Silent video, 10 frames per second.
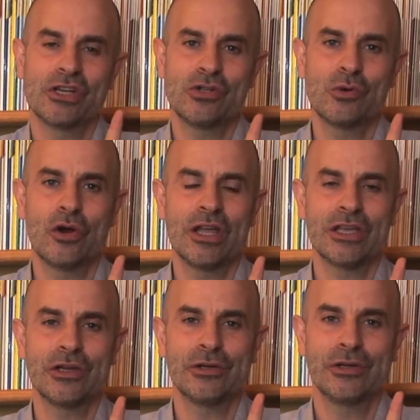now you
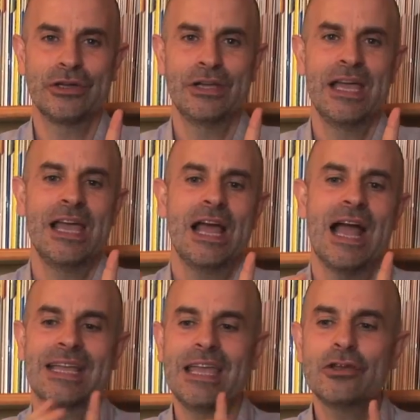will see that your
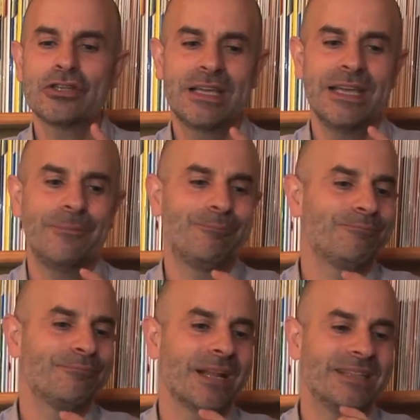entire class is
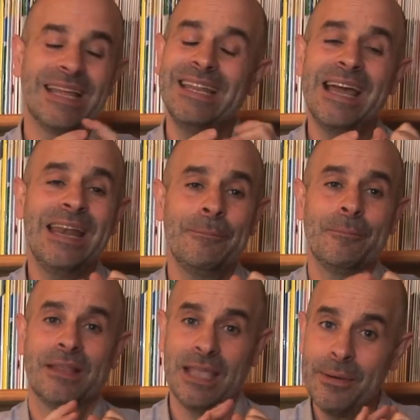capable of learning new
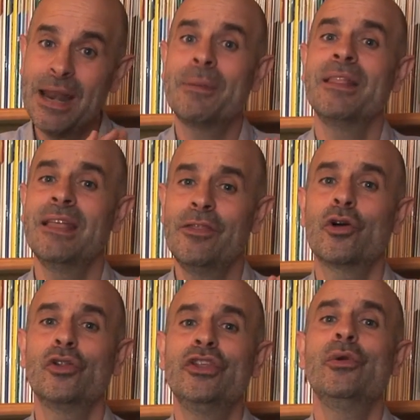spelling words fairly
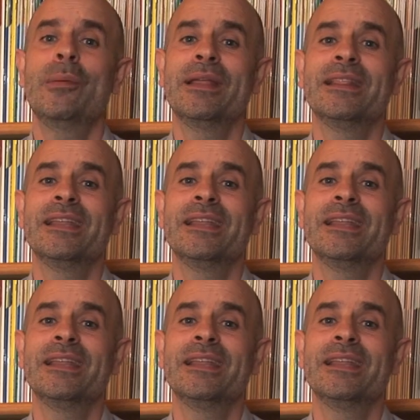easily.